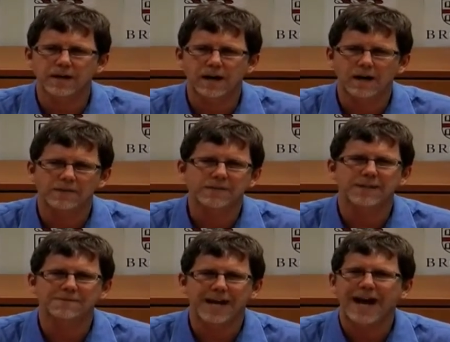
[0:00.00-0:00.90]
uh,
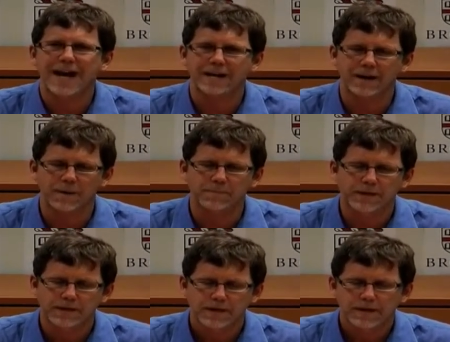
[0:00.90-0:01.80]
seem to add up
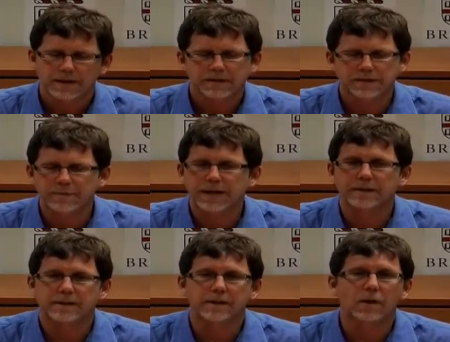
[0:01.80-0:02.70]
to
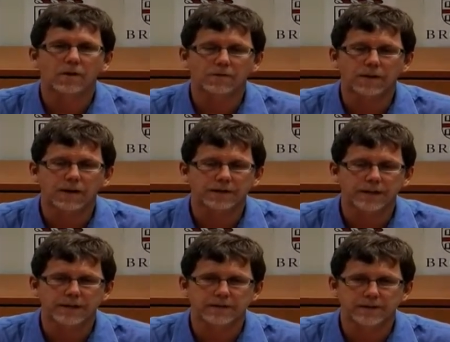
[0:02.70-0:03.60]
make the overall
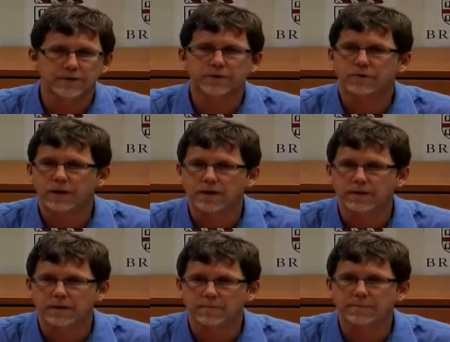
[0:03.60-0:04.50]
changes
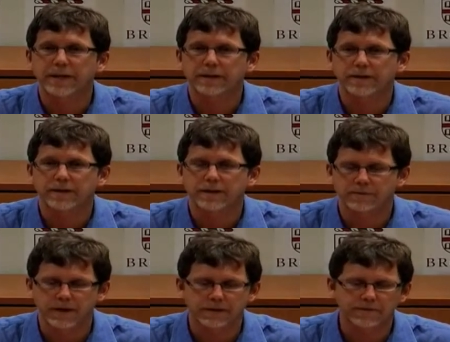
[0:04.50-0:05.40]
stronger or bigger than you
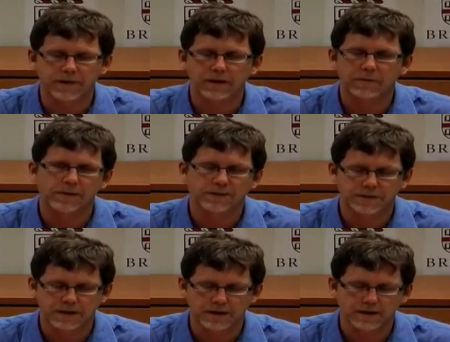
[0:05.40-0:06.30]
might have thought when you
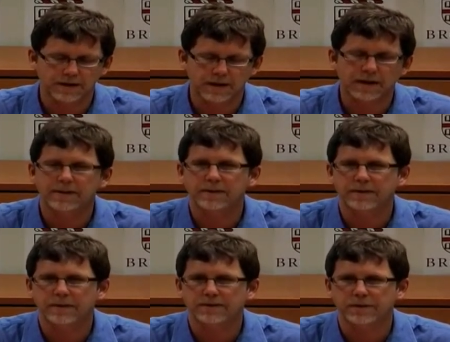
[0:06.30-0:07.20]
started. I think
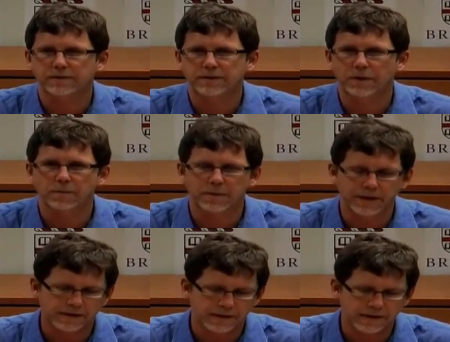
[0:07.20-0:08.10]
the sort of sobering
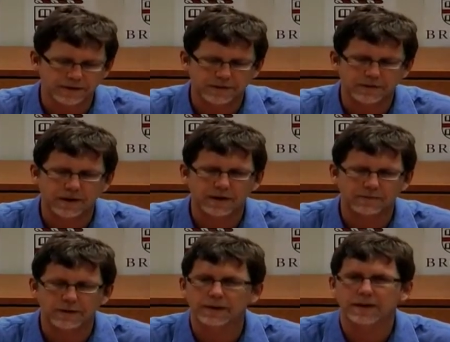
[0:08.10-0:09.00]
thing is to try to
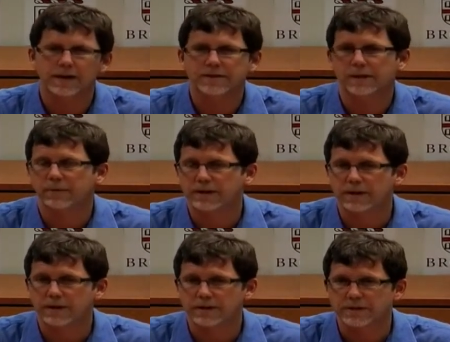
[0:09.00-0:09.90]
realize that we
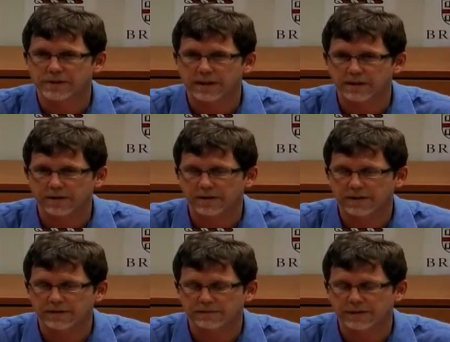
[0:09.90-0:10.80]
don't understand all
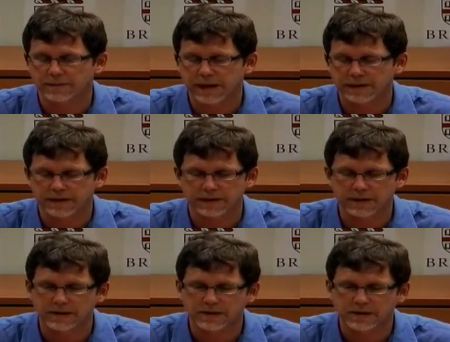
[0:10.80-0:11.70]
these feedbacks and
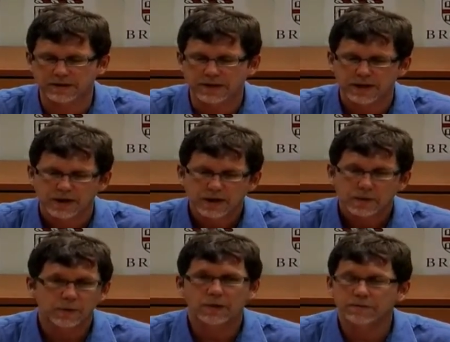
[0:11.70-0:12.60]
linkages.
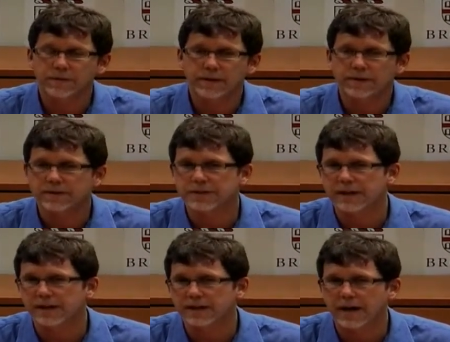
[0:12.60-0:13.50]
We don't fully
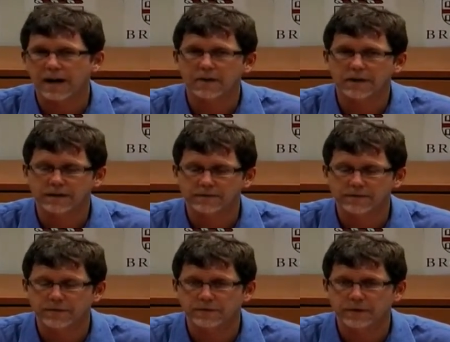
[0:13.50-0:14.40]
understand how, if
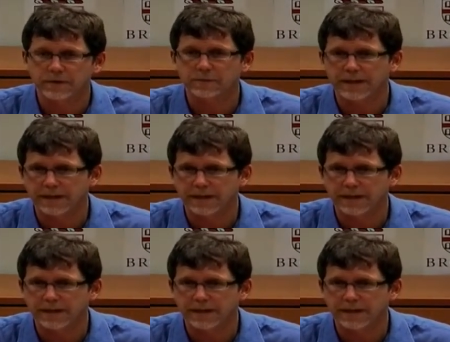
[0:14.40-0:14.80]
through human